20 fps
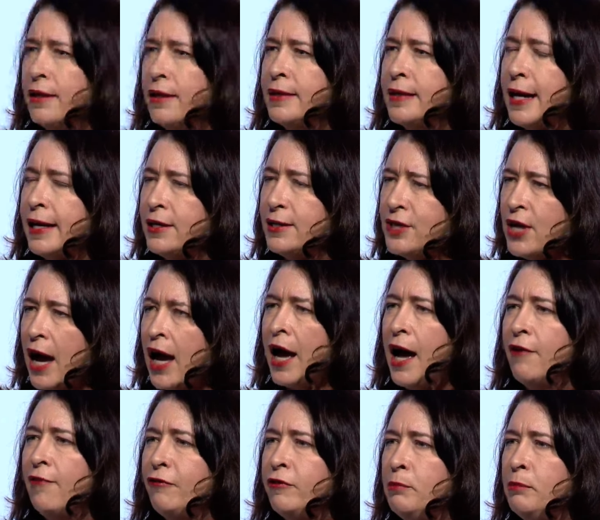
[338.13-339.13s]
That is
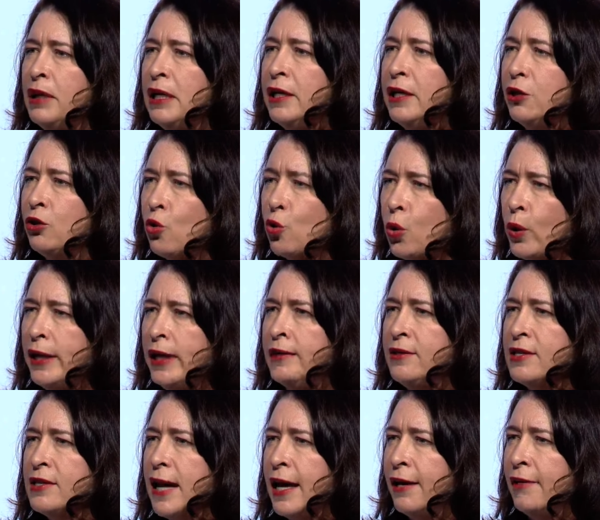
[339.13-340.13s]
half a million
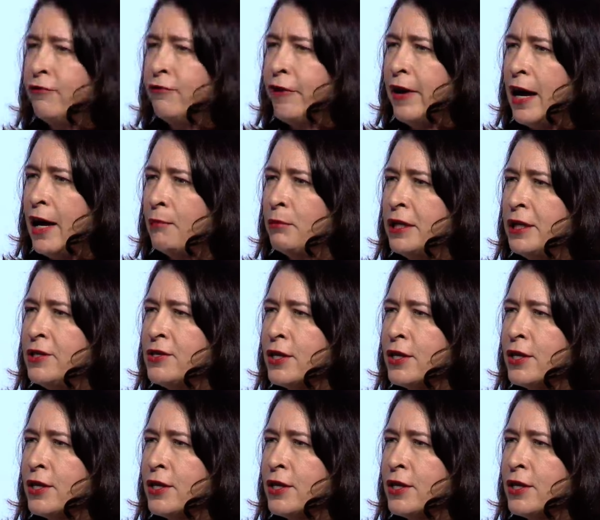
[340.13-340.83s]
Queensland families